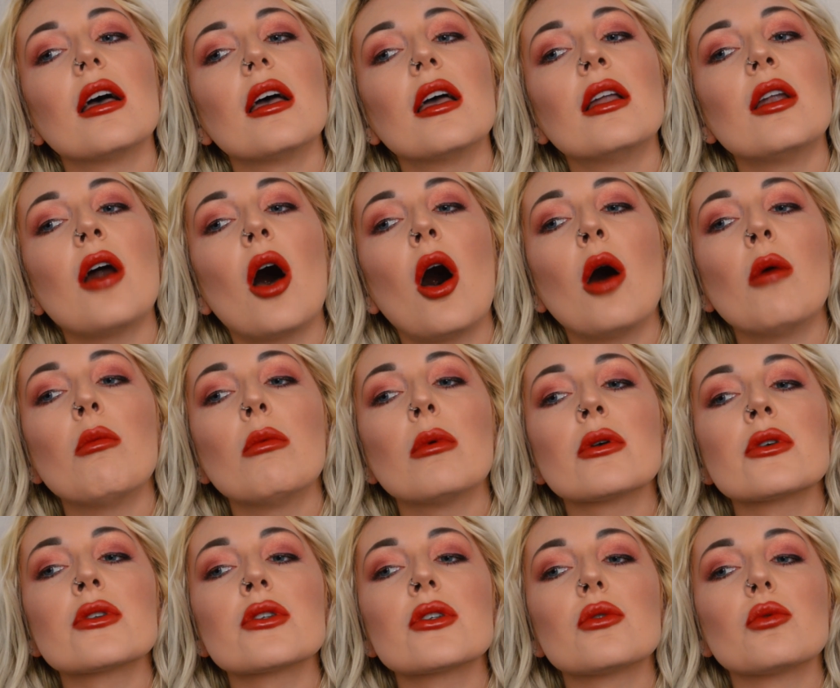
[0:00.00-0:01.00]
an
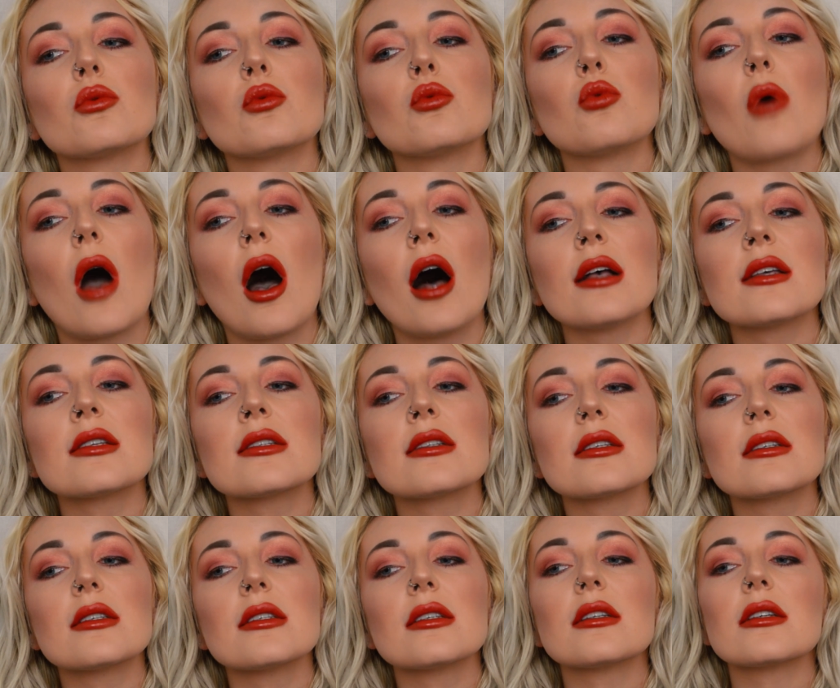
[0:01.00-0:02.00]
almost rust